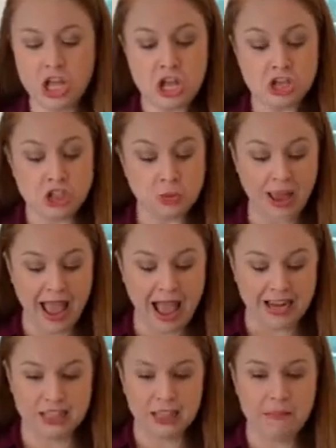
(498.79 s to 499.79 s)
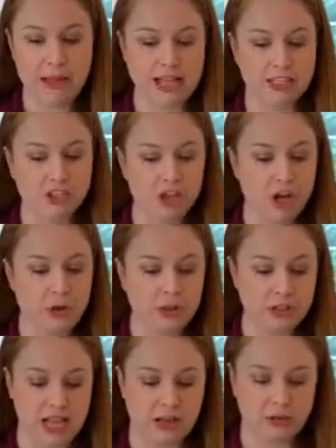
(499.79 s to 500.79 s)
So we added the pesto.
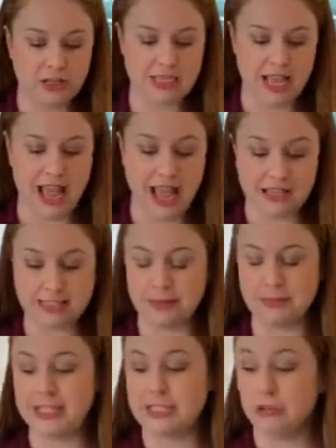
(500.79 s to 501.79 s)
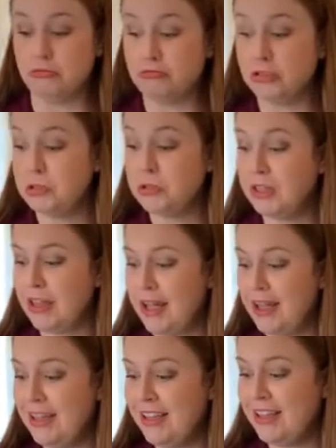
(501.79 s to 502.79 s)
We're then going to add some of this
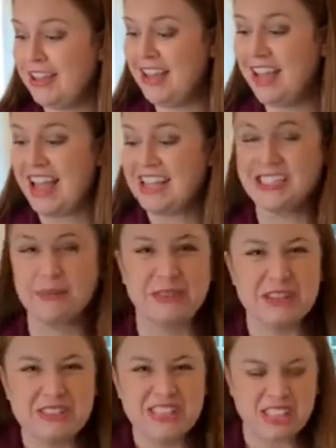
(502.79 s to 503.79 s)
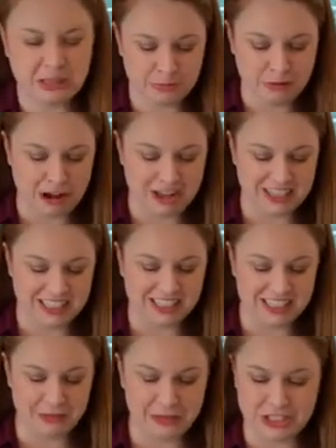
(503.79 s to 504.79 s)
arugula and some of those little
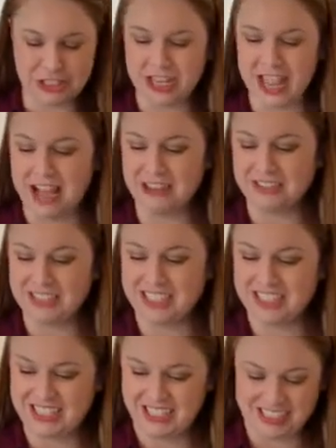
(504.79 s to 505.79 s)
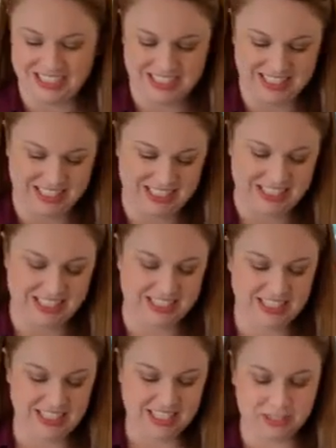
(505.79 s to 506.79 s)
broccolis that we took out.
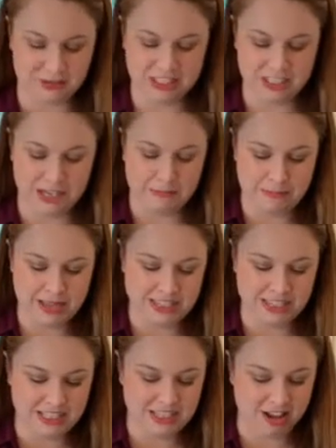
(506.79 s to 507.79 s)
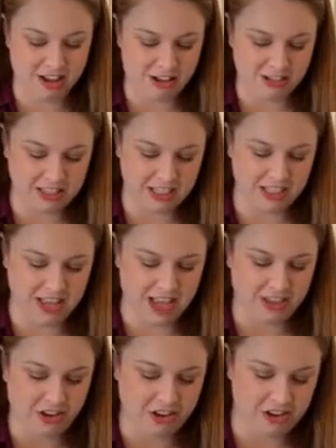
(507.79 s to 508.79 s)
So we're just gonna mix this all
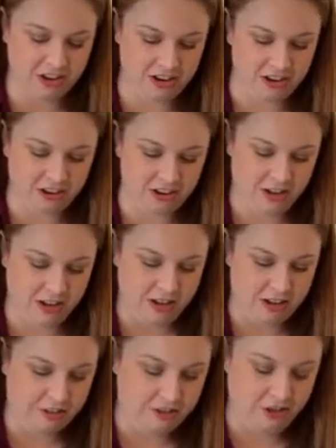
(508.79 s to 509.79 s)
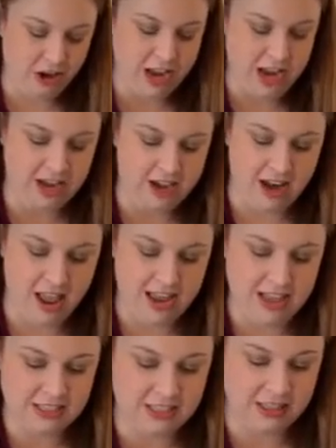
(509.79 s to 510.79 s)
together for a nice,